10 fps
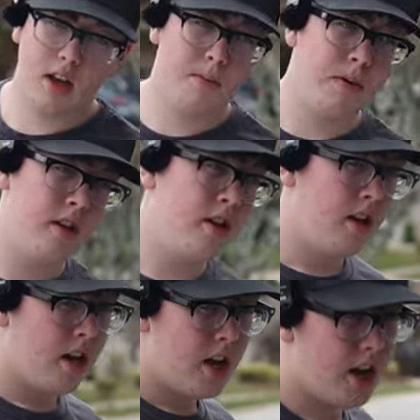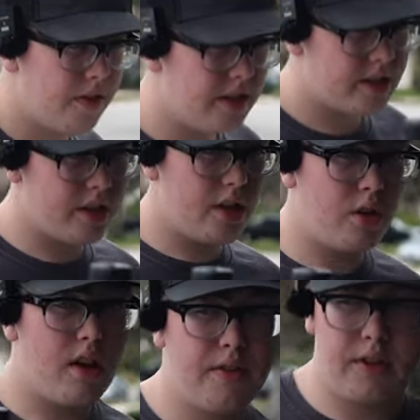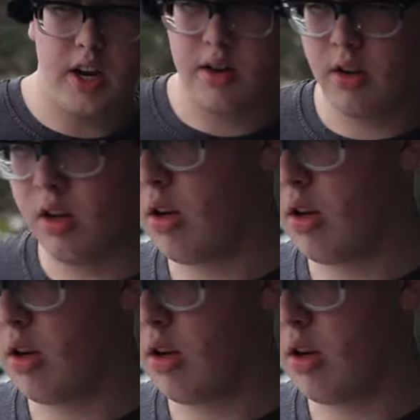up, and this is a little off the ground.